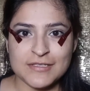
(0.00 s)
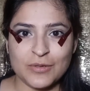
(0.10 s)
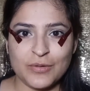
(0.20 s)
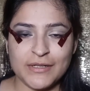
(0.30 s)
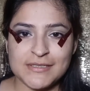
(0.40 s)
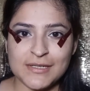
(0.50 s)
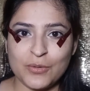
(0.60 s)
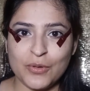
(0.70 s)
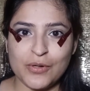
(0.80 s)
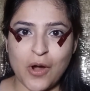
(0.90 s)
So it's
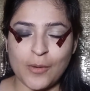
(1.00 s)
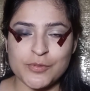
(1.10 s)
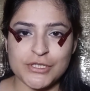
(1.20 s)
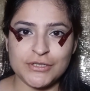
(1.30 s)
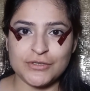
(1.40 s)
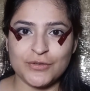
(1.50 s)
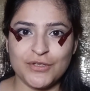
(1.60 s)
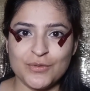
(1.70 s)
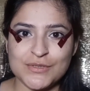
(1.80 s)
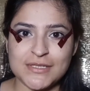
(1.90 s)
a good option to
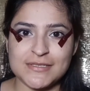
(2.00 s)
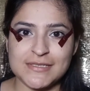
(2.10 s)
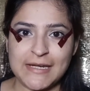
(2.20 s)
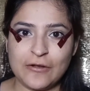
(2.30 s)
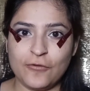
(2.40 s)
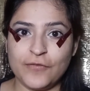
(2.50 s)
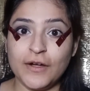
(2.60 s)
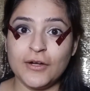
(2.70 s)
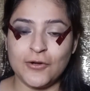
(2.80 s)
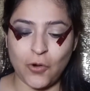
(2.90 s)
use instead of
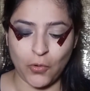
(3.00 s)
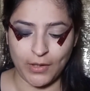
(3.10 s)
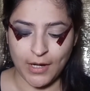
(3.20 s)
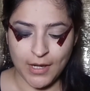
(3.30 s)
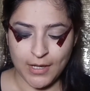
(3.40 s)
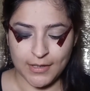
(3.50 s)
a kohl.